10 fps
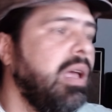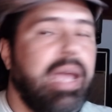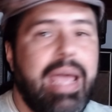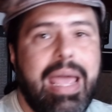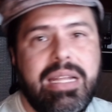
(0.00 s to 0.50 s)

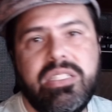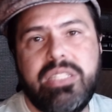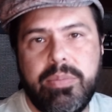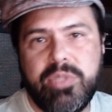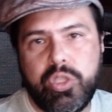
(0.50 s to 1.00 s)
And it
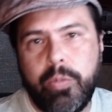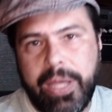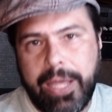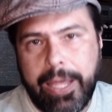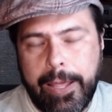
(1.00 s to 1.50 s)
seems to
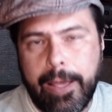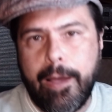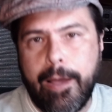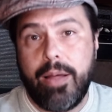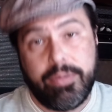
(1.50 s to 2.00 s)
be,
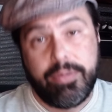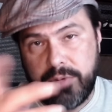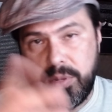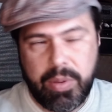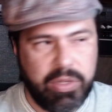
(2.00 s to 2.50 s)

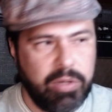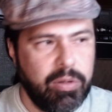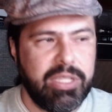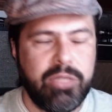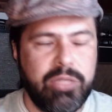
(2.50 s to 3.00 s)
remember to look at
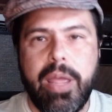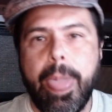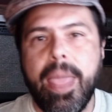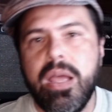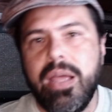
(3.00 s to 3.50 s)
it this way.
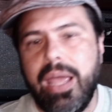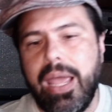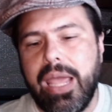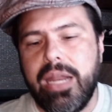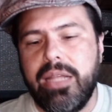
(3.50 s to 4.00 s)

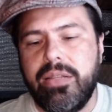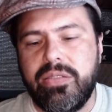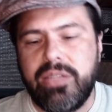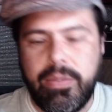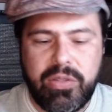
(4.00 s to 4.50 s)
And it
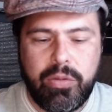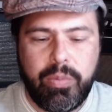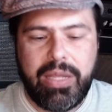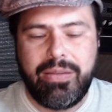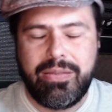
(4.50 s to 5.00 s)
seems to
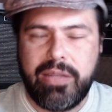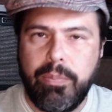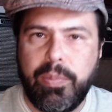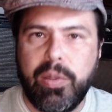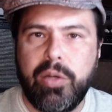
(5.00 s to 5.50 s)
be
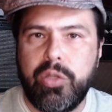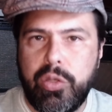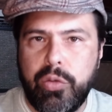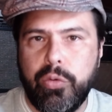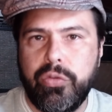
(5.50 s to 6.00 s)
simpler to
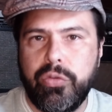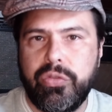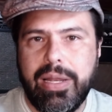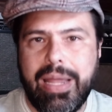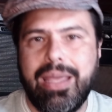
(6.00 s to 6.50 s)
use,
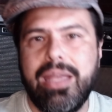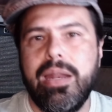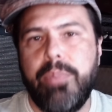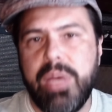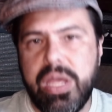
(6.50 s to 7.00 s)
like in a
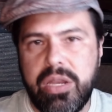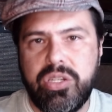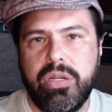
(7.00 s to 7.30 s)
pinch.